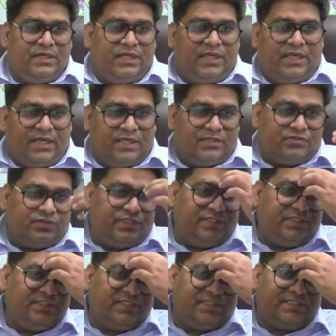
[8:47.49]
Okay. So
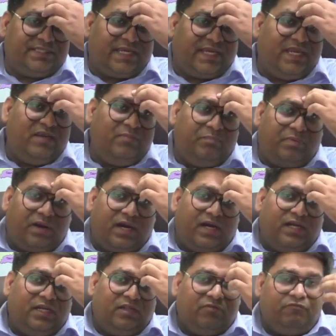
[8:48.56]
this is the second
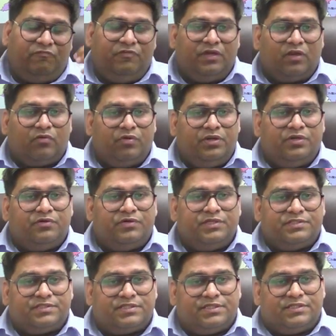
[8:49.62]
part we are going to
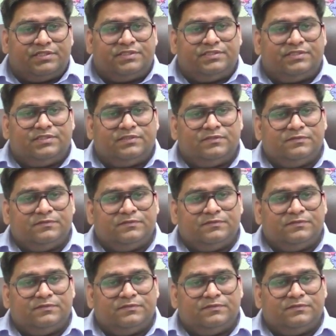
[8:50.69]
discuss.